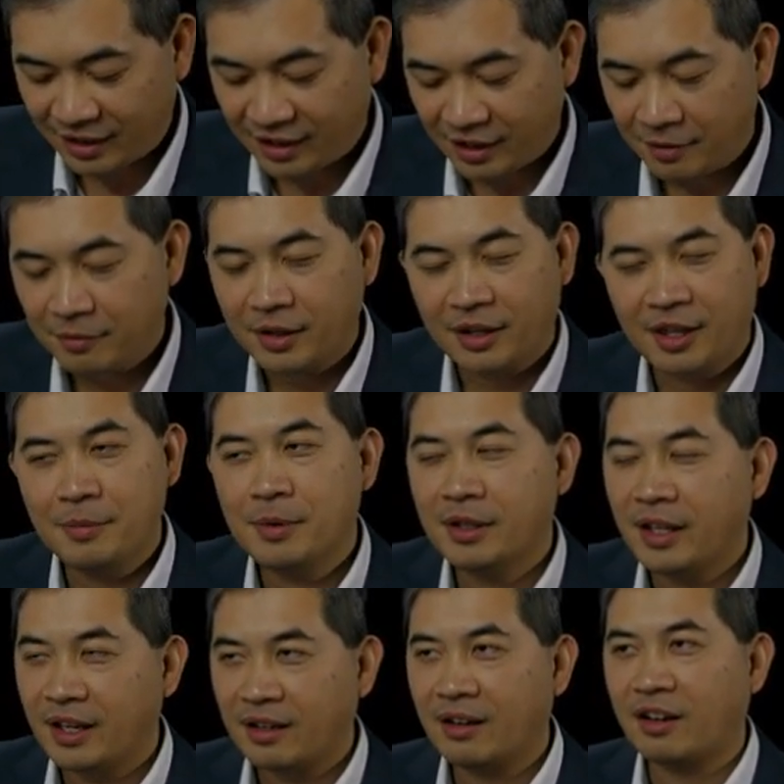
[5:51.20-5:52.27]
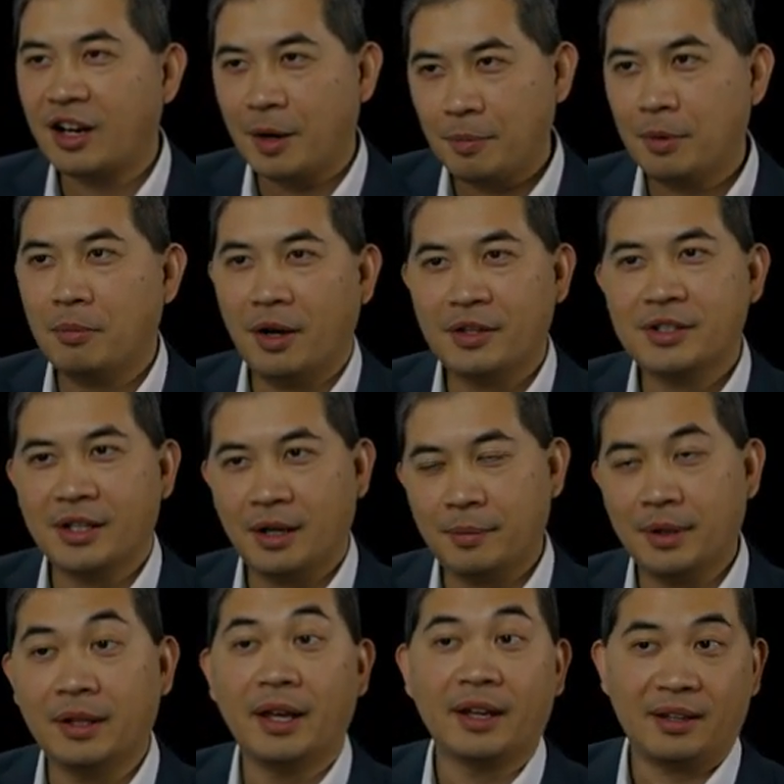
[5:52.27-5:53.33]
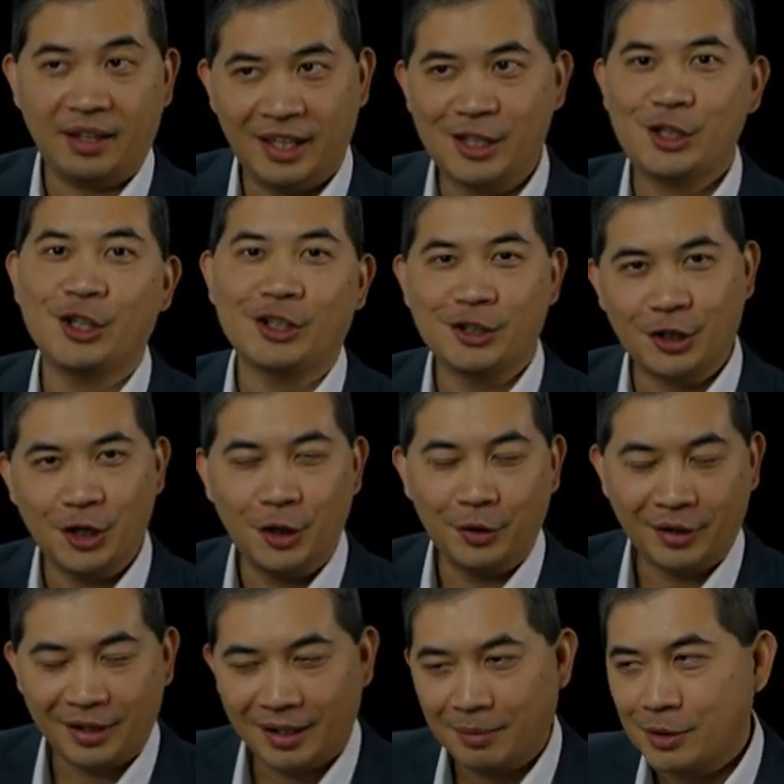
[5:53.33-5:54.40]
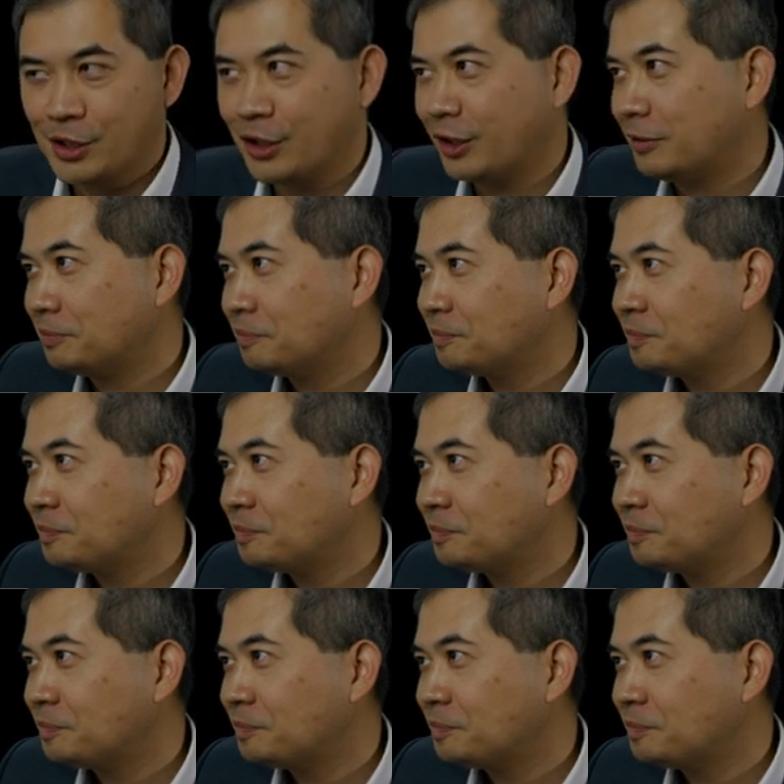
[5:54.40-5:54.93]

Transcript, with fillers: come give me like a couple months and I'll be like itching to go again, I'm sure.